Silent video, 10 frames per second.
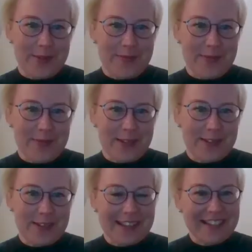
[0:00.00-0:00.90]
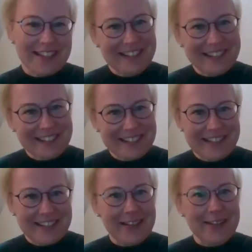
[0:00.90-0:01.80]
but maybe you can
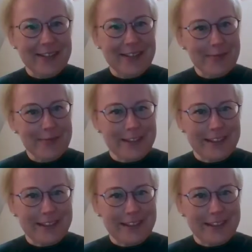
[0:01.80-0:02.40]
tell her something.